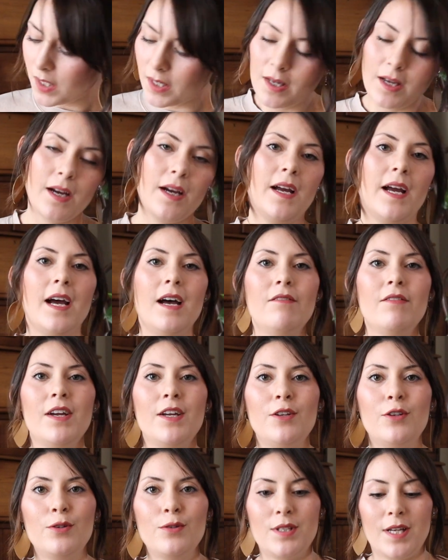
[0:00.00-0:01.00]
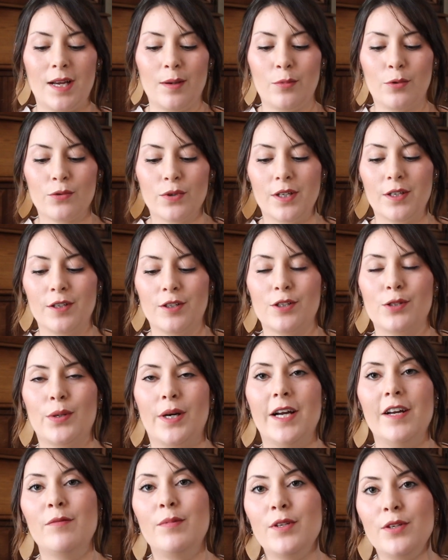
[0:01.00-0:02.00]
I have a new table runner. So
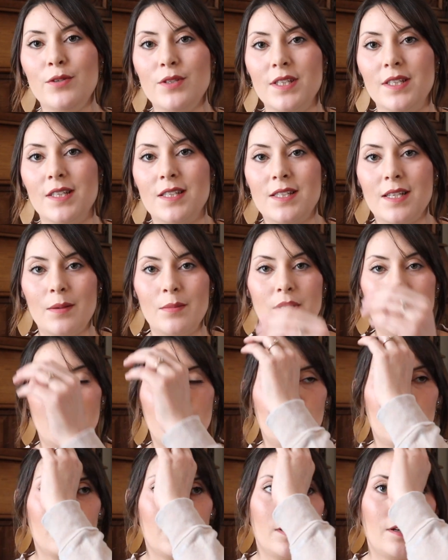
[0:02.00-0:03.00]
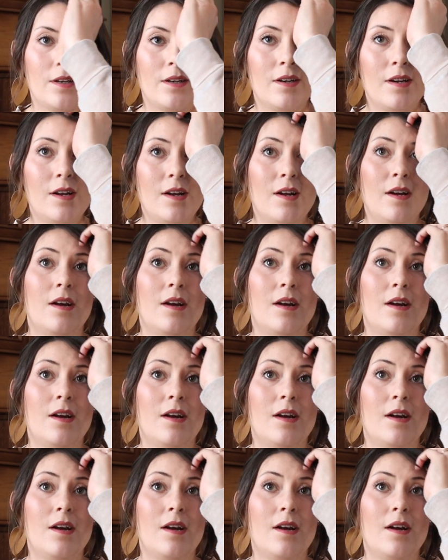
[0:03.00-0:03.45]
I have been using the same table runner